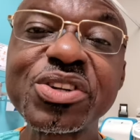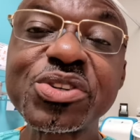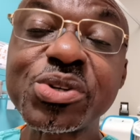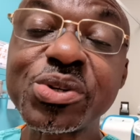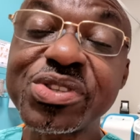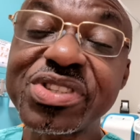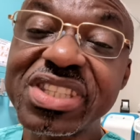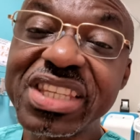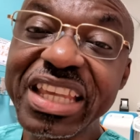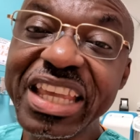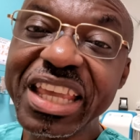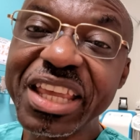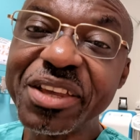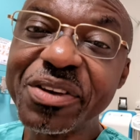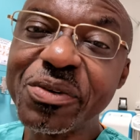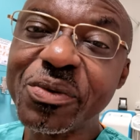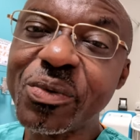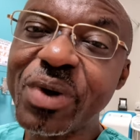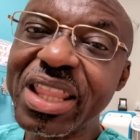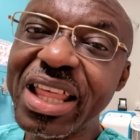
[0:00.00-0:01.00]
to
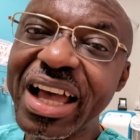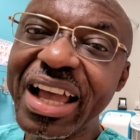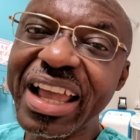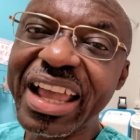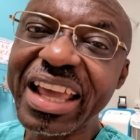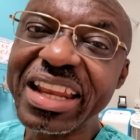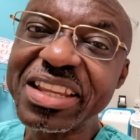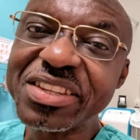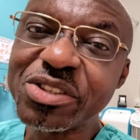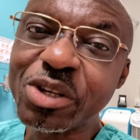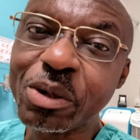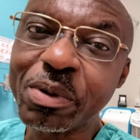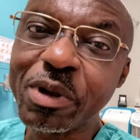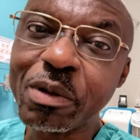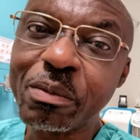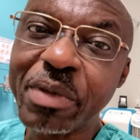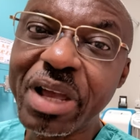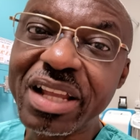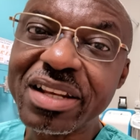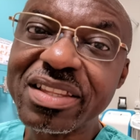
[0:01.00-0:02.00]
see whether any
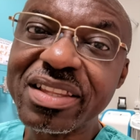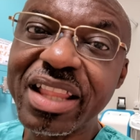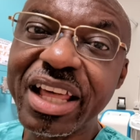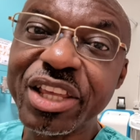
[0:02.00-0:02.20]
supplement